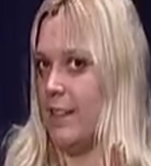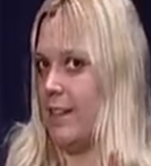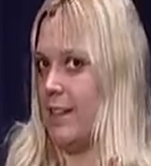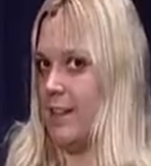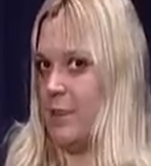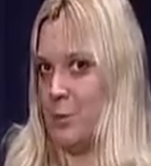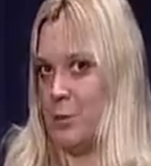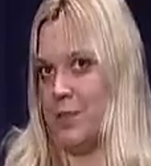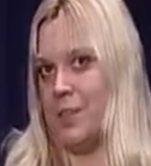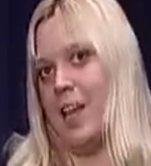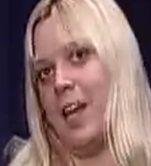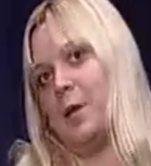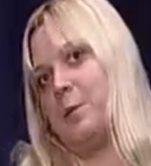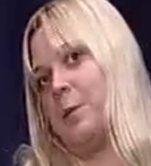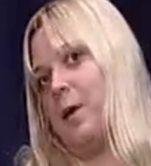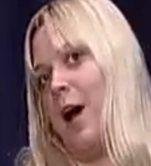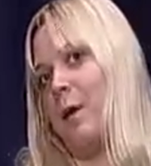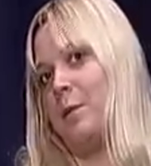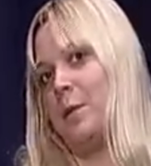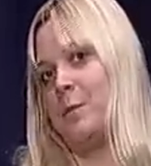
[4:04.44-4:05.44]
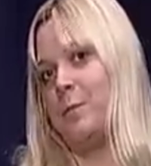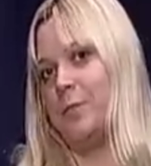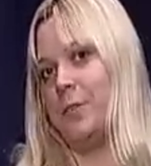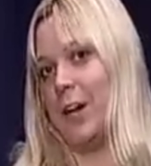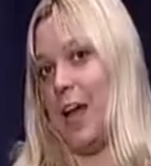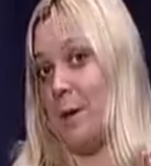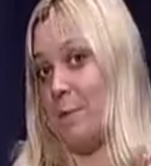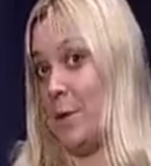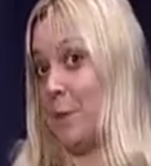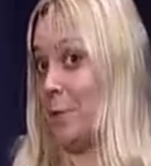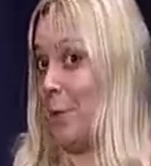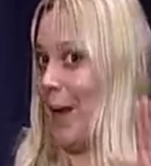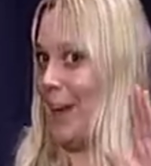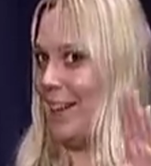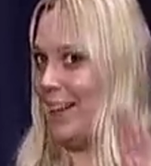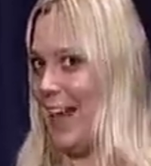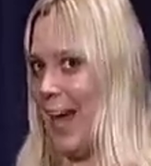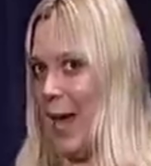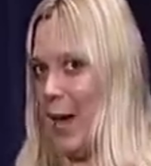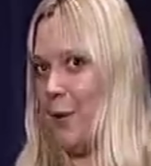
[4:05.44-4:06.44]
this was not a problem for Emma
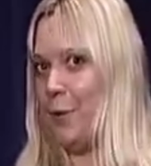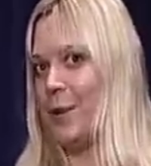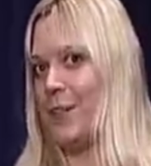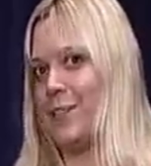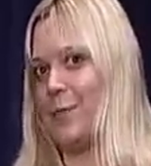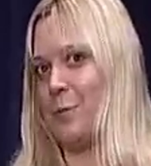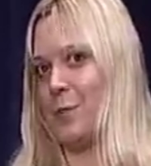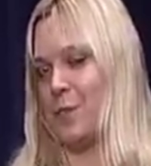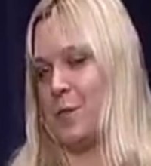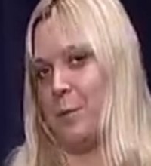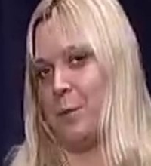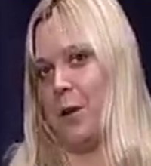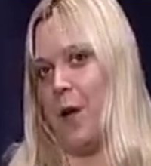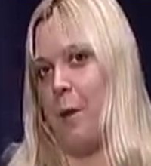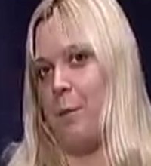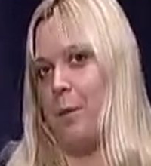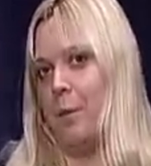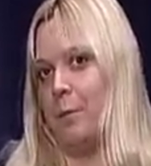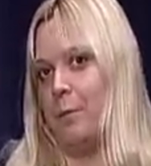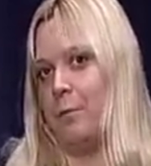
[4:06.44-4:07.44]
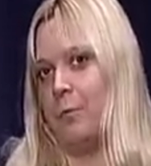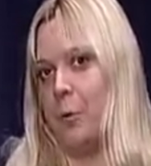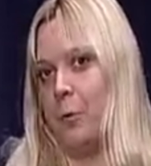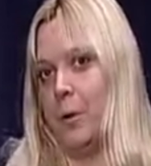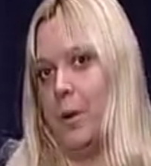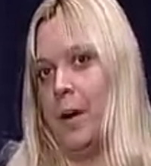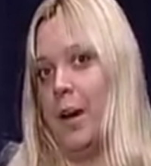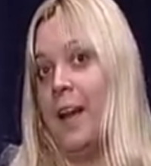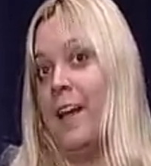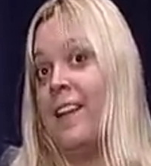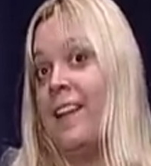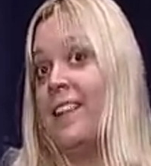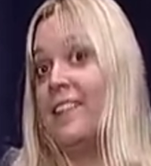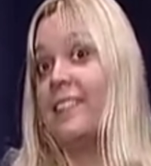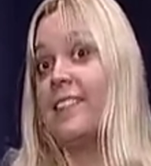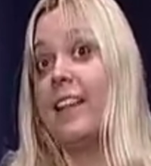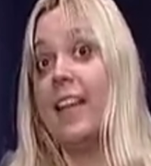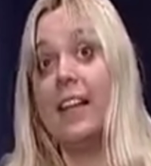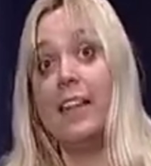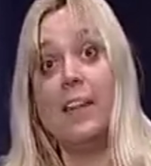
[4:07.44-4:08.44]
right now. This was a problem for
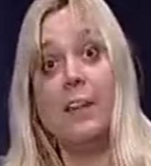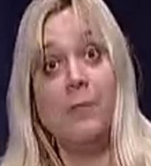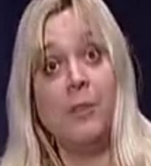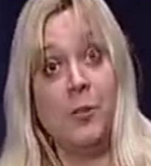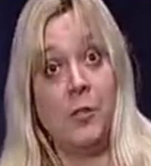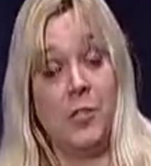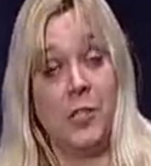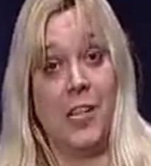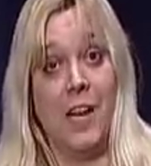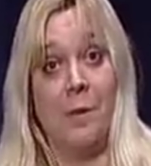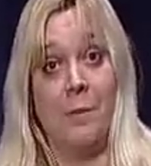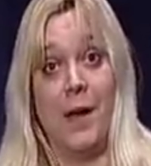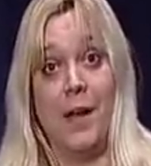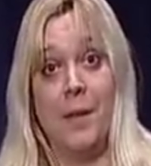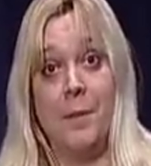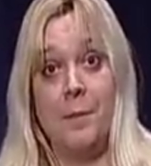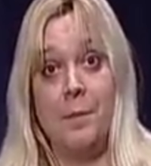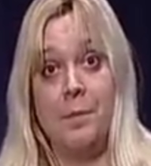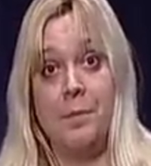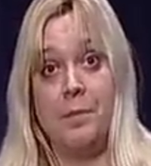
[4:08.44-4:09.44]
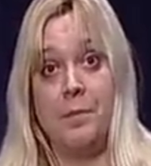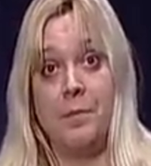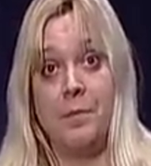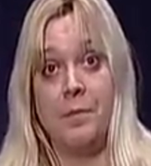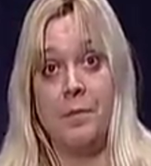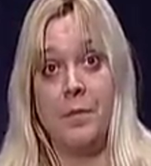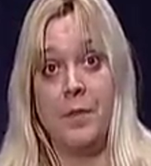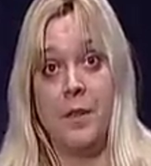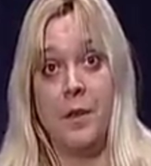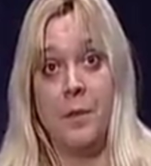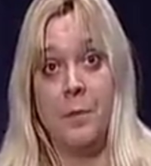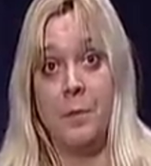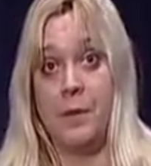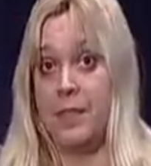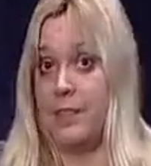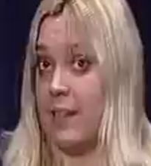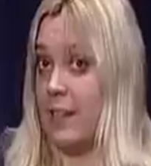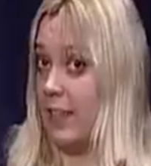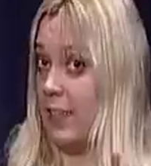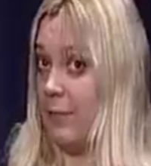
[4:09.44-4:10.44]
slightly future Emma.
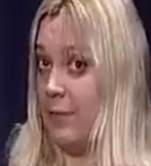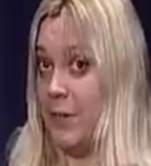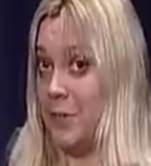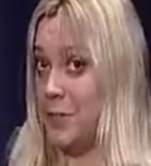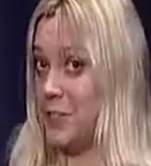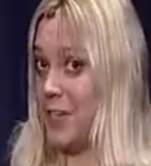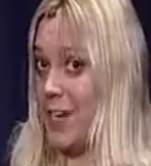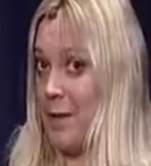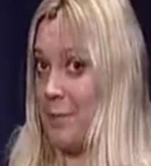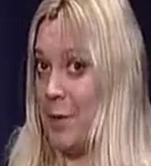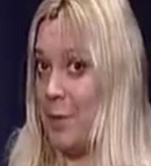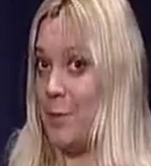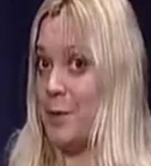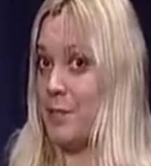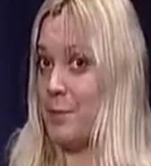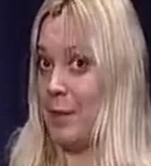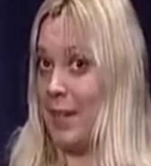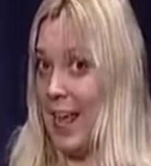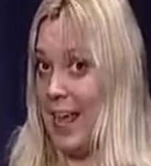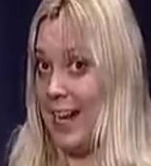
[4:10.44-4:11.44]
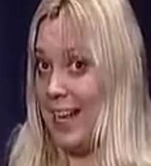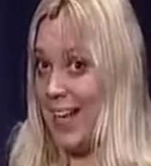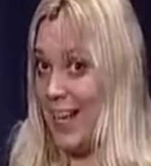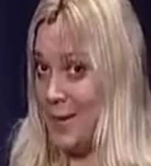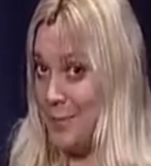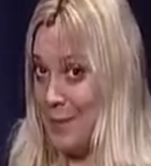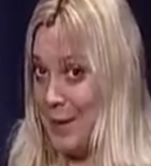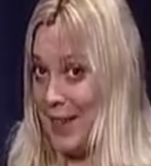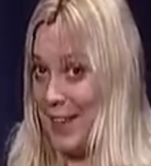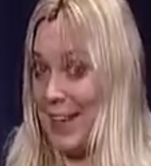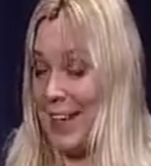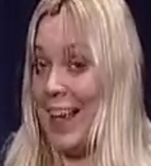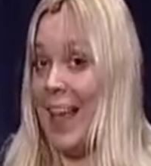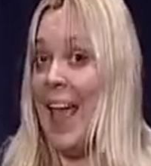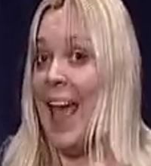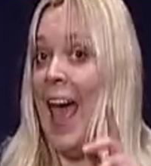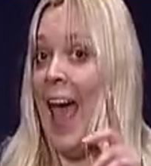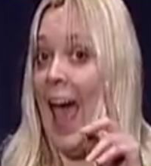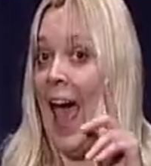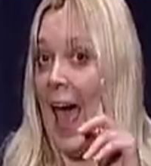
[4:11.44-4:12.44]
But slightly future Emma was planning on being
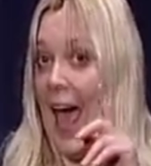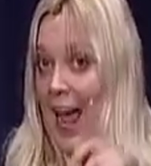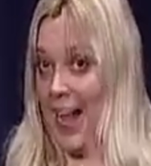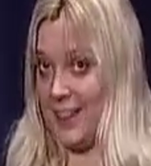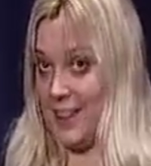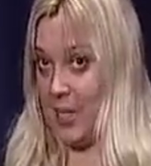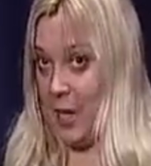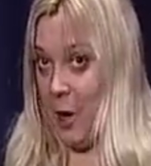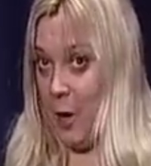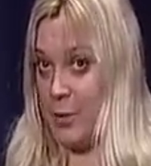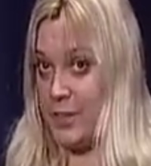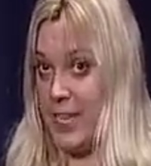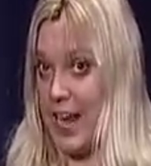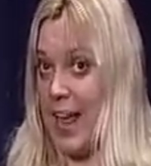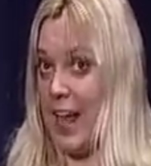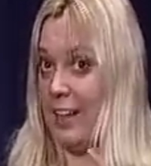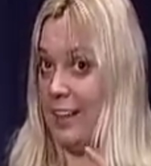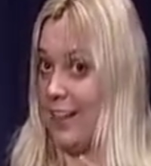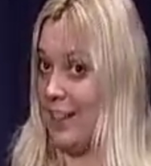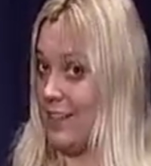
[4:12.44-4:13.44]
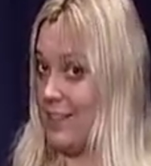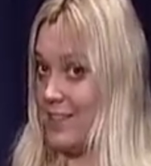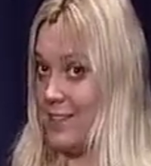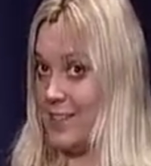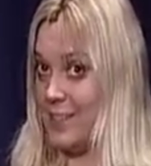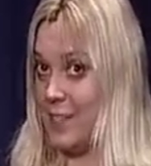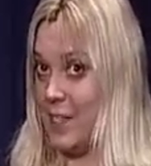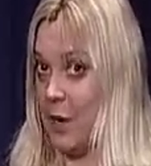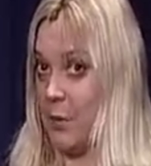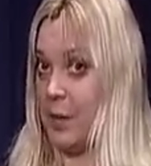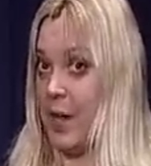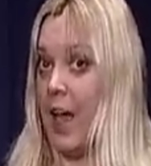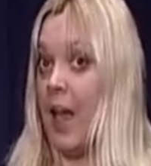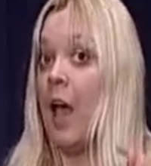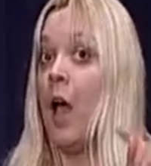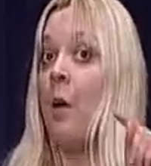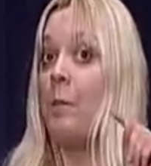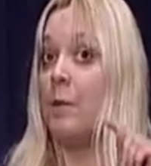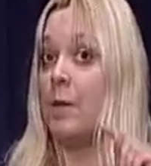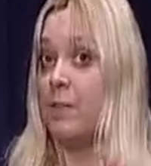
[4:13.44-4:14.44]
at the hotel in Sedona
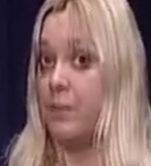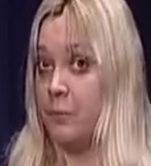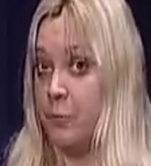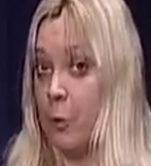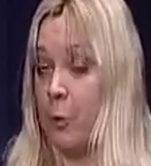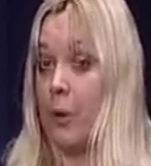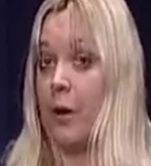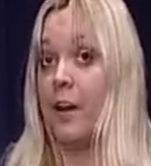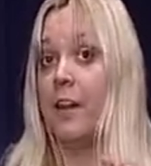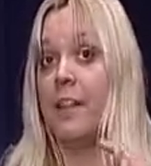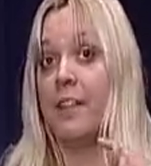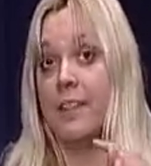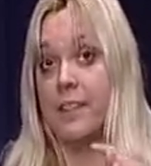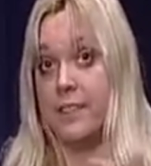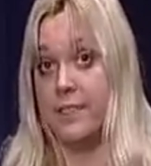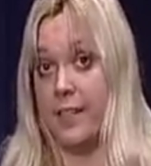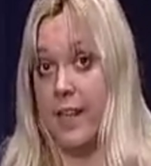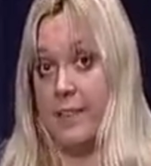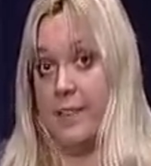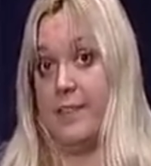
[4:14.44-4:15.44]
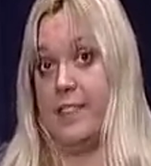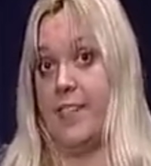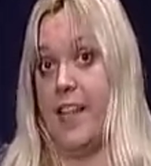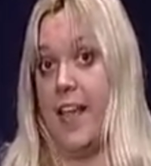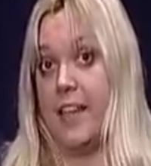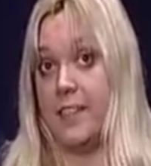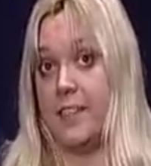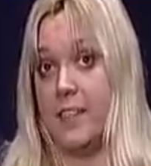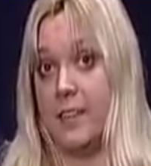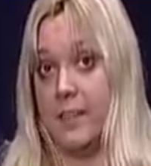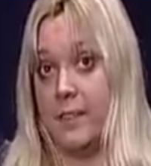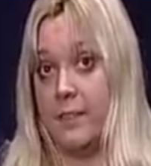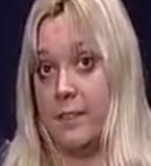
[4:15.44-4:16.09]
before the sunset.